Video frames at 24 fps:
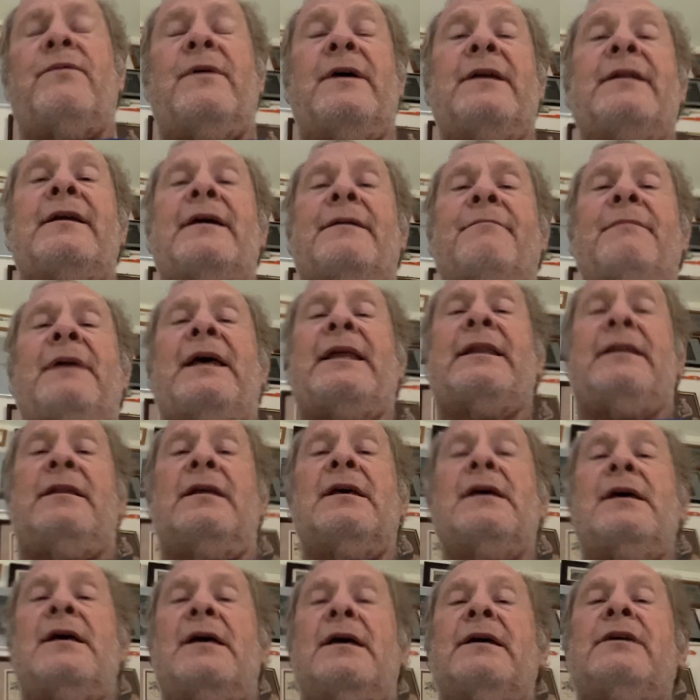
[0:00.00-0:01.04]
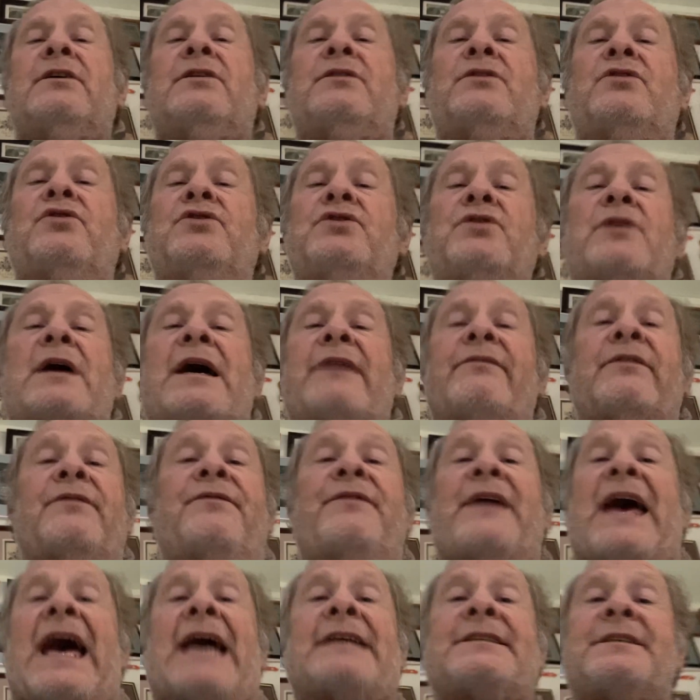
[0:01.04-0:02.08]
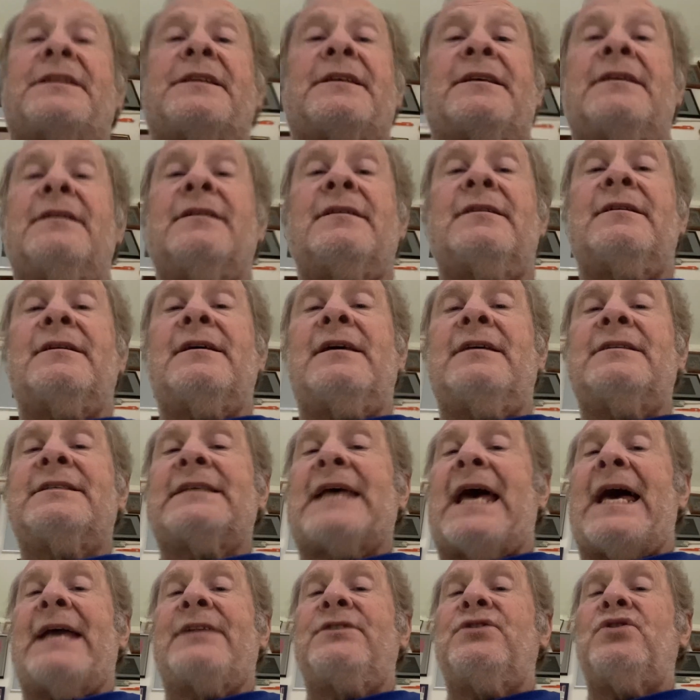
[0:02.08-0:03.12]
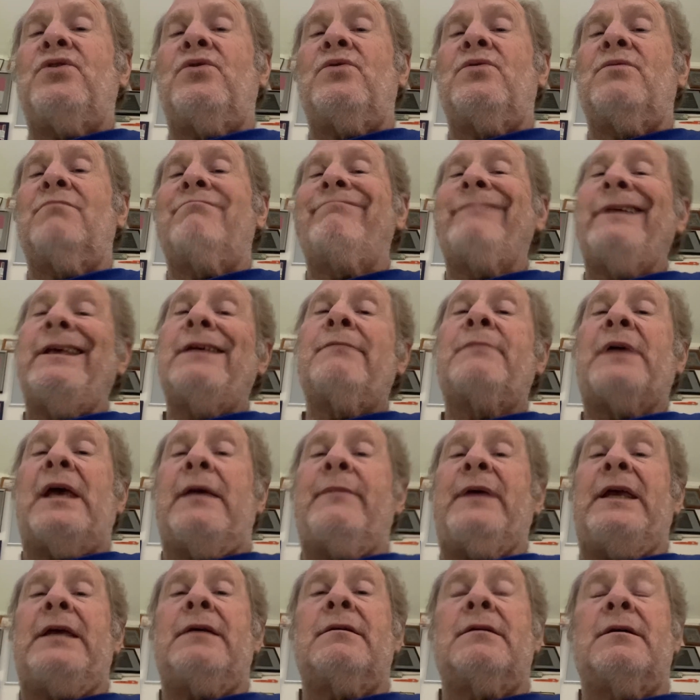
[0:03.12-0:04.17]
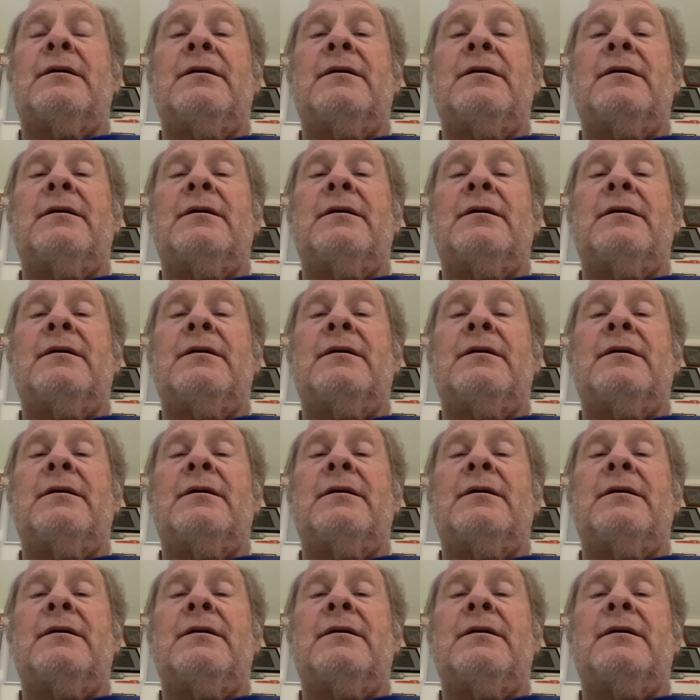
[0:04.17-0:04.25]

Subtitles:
And could you have a fast, sad tune? Yeah, maybe.